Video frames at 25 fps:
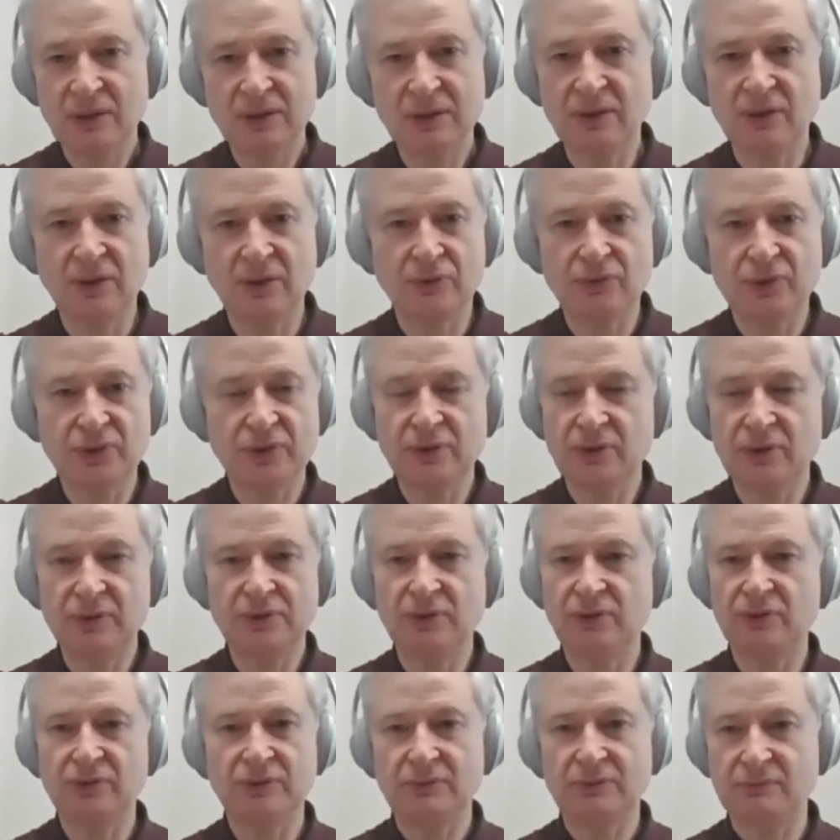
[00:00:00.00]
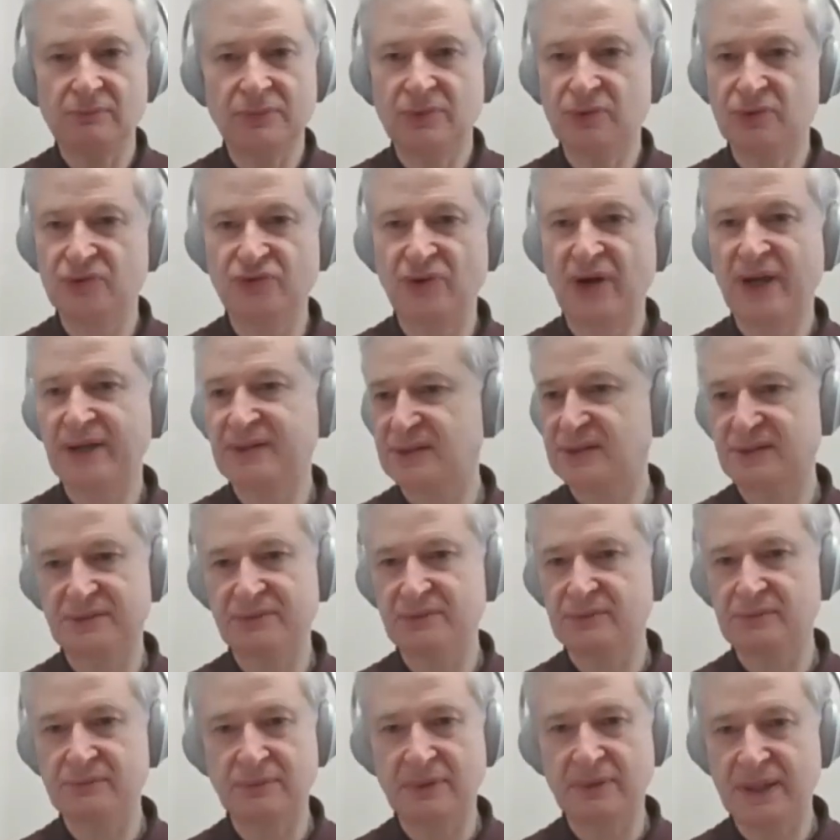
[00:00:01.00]
you know, you're, you're trying
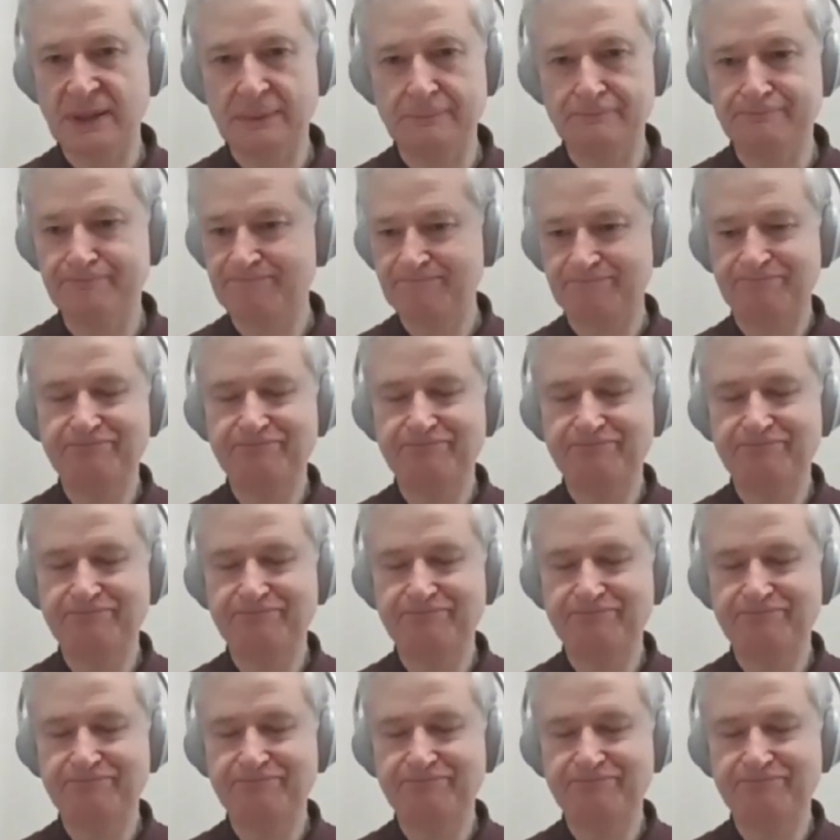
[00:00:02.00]
to, um,